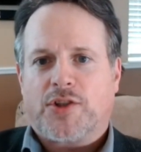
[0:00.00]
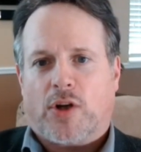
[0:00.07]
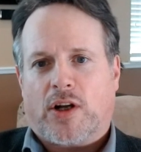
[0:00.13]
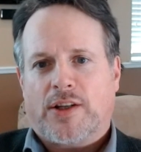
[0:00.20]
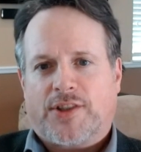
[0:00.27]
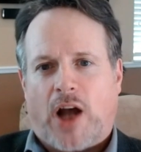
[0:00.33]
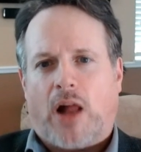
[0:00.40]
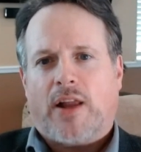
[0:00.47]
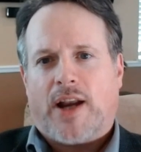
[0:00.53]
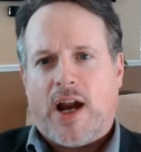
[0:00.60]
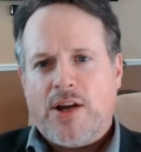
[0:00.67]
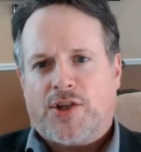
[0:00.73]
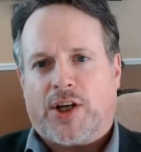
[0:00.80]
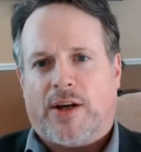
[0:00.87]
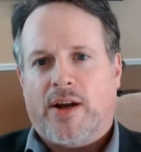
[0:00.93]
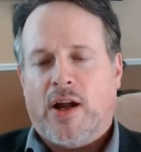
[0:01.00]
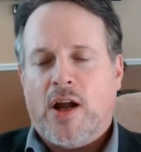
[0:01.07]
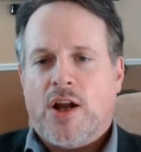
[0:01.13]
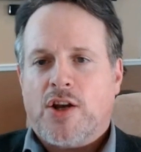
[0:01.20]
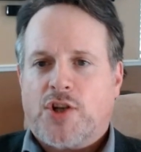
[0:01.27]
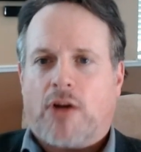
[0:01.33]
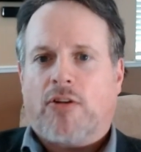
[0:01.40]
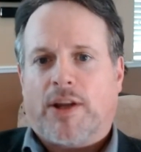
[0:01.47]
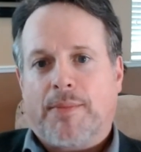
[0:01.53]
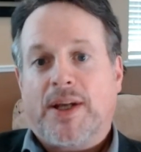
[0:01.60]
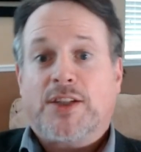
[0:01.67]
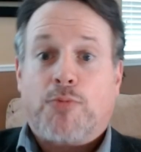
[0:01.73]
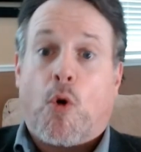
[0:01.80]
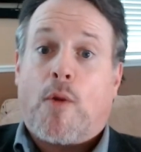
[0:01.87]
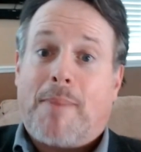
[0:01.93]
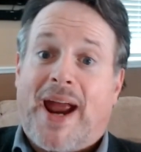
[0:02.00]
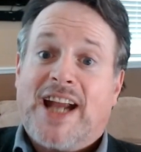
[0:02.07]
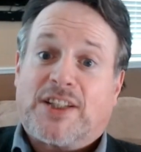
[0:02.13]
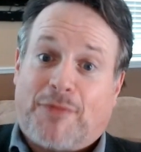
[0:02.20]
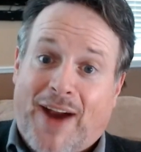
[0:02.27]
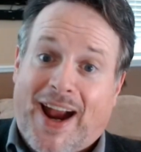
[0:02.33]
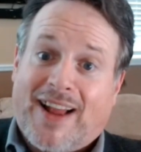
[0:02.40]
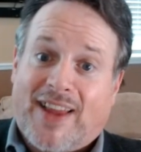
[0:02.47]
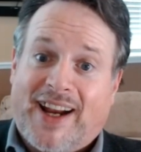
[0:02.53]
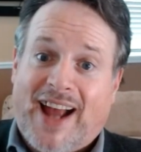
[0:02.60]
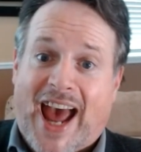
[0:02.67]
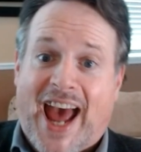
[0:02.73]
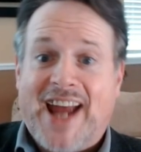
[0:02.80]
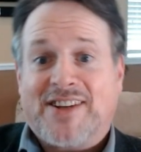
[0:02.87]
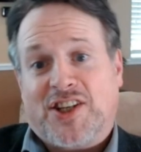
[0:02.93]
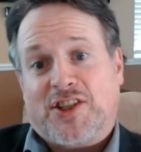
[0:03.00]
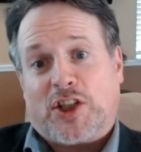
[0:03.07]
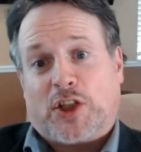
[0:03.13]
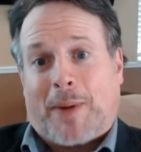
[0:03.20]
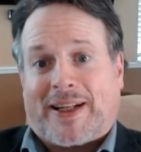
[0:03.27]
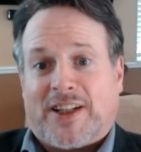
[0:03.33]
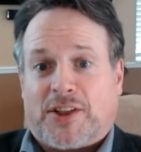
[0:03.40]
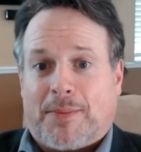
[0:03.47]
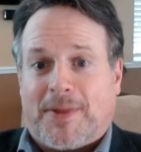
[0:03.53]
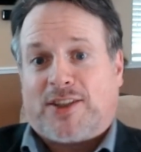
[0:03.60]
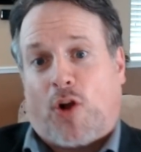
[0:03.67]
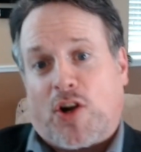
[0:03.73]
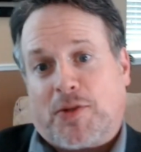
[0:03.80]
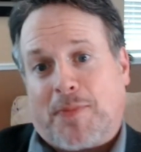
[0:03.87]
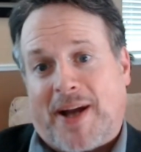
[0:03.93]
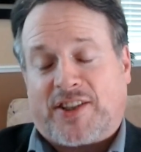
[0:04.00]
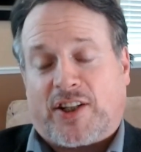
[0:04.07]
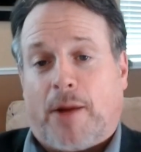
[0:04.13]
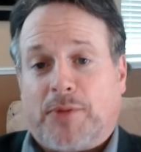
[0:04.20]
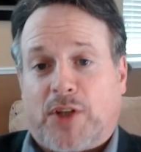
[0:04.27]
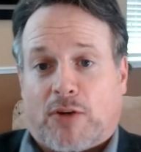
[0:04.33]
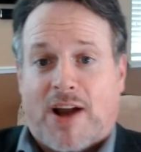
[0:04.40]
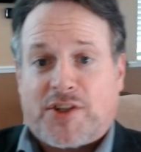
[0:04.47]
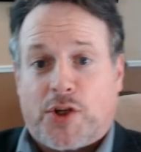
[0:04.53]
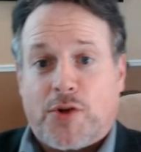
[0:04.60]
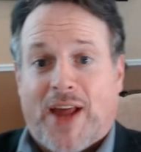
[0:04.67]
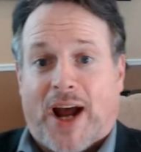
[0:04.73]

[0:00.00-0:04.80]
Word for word: So consolidation generally means more banks failing, and she's expecting some of these large banks to come to the rescue.